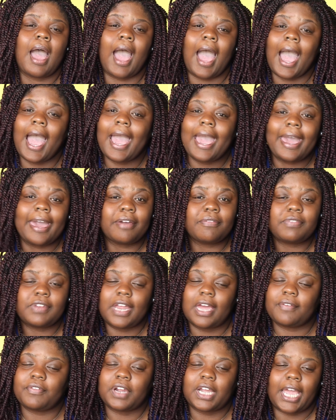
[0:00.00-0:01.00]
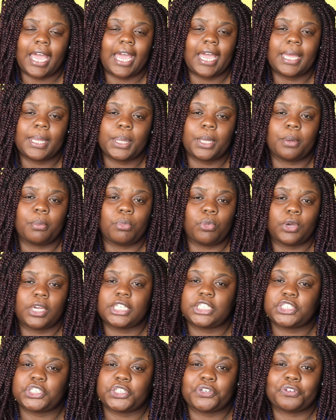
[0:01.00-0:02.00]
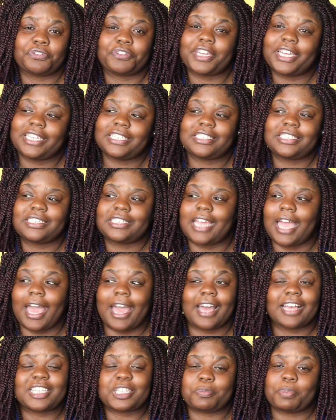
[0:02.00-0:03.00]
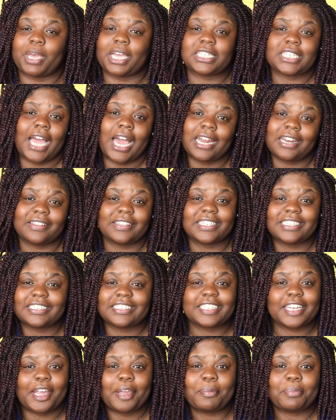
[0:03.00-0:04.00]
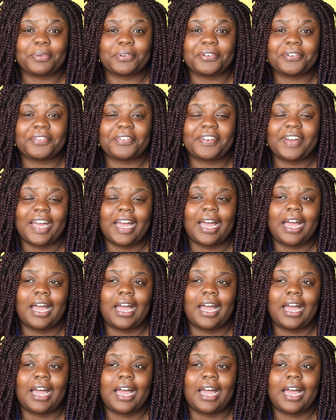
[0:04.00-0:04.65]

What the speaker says: I have never gotten the moisture rich aspect out of this shampoo.